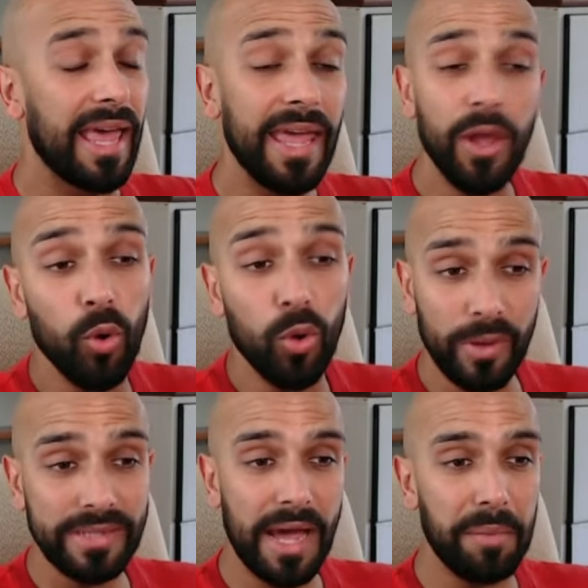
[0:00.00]
It
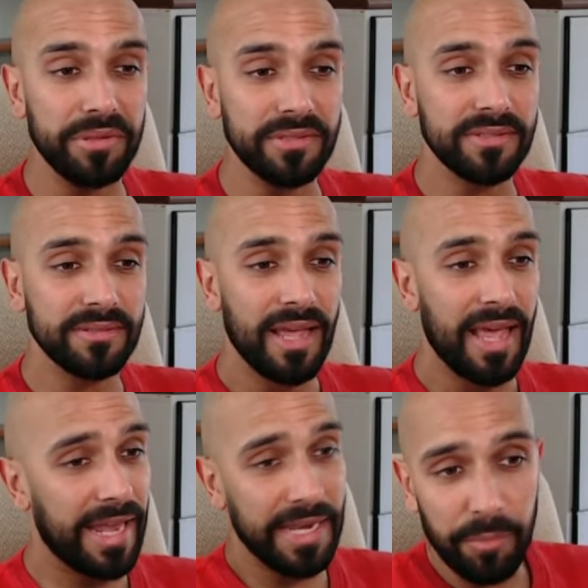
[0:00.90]
always happens.
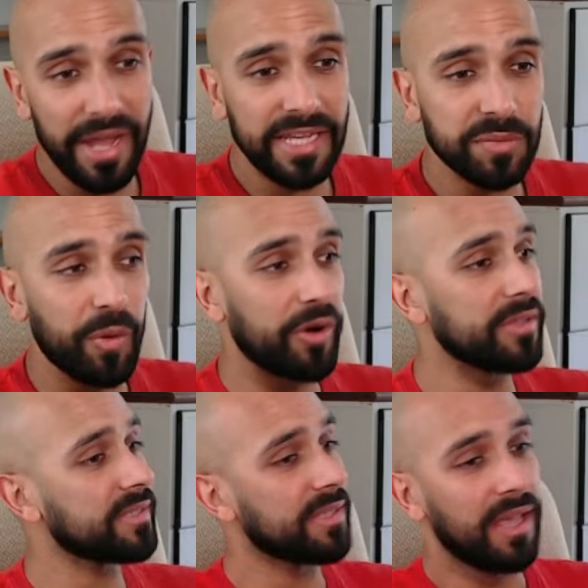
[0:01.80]
And in my
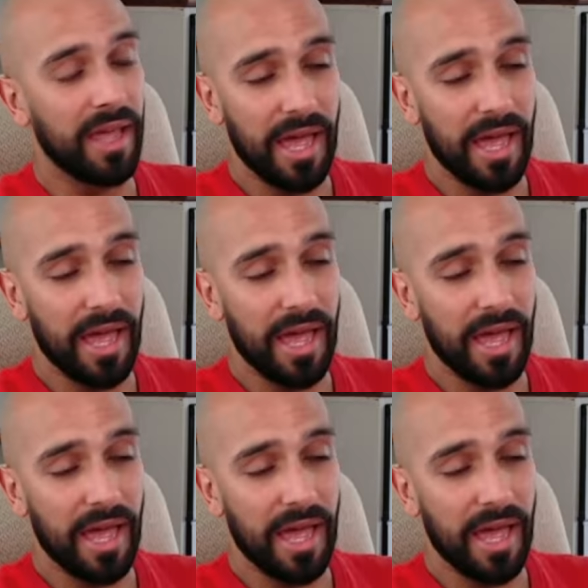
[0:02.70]
experience,